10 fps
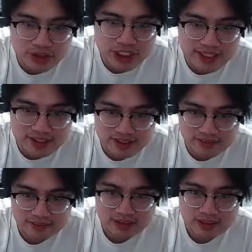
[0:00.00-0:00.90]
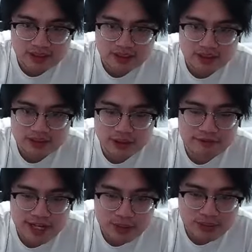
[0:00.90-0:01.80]
chase. So
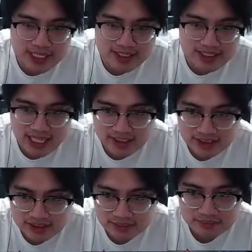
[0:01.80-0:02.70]
fast with 10 stacks.